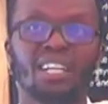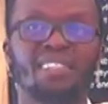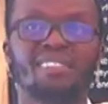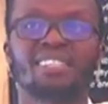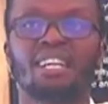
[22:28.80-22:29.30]

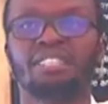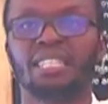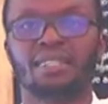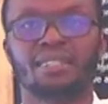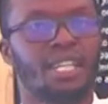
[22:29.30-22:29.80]
is serving
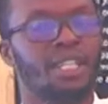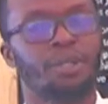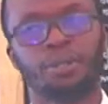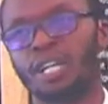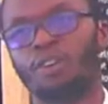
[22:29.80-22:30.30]
us, and
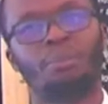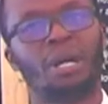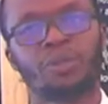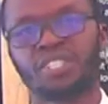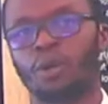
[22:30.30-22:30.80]
oh, our
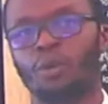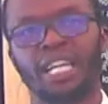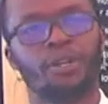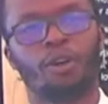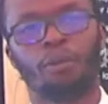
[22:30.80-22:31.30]
mouths are
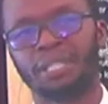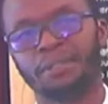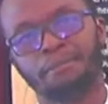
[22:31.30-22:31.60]
wide open.